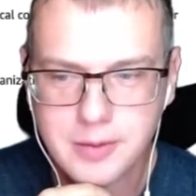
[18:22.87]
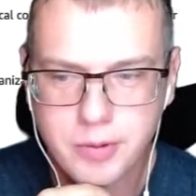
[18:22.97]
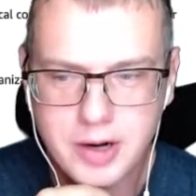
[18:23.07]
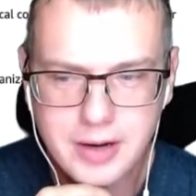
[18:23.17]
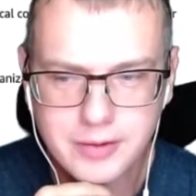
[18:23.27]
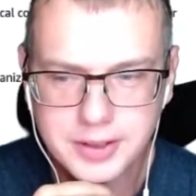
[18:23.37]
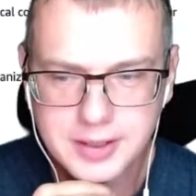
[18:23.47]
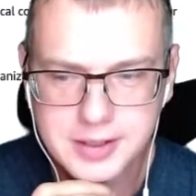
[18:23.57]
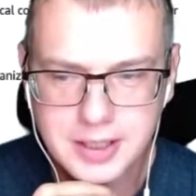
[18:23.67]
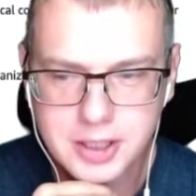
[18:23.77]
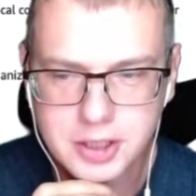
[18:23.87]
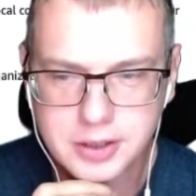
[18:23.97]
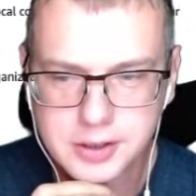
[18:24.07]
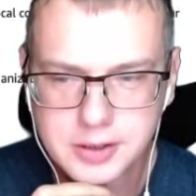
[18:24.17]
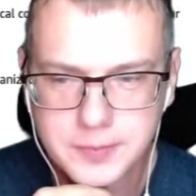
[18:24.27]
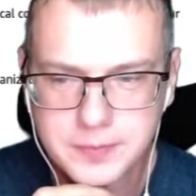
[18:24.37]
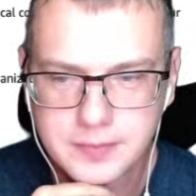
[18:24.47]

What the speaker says: private extensions.